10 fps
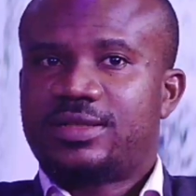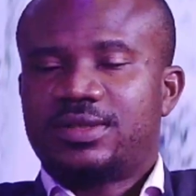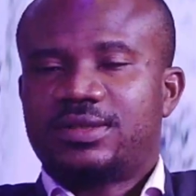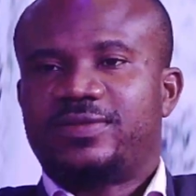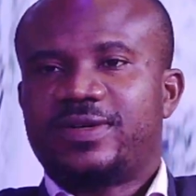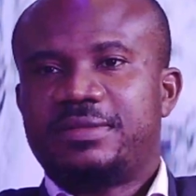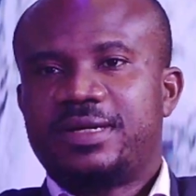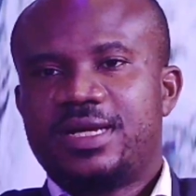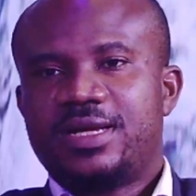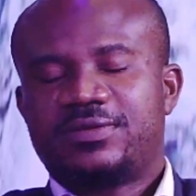with the
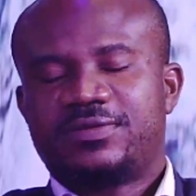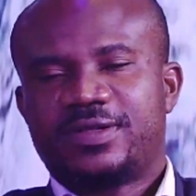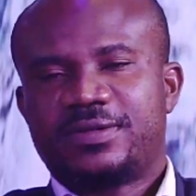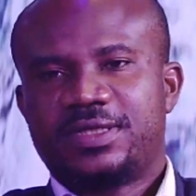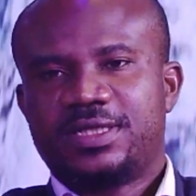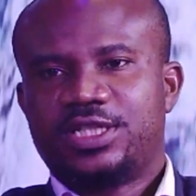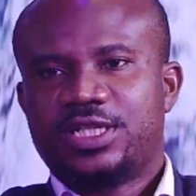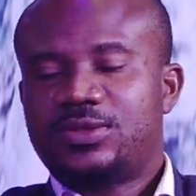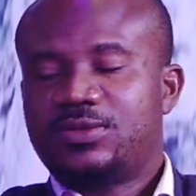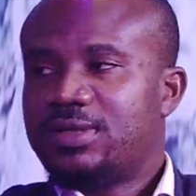family of um, the
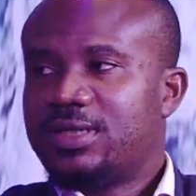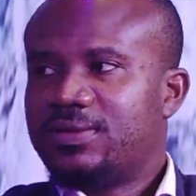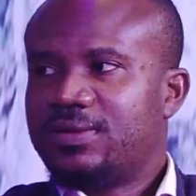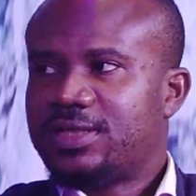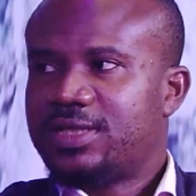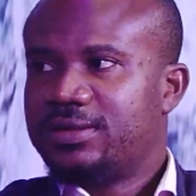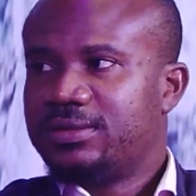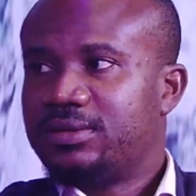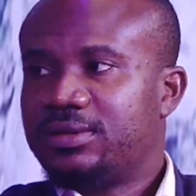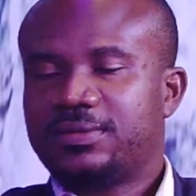gentleman that was
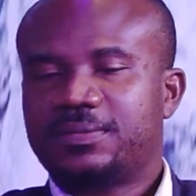killed.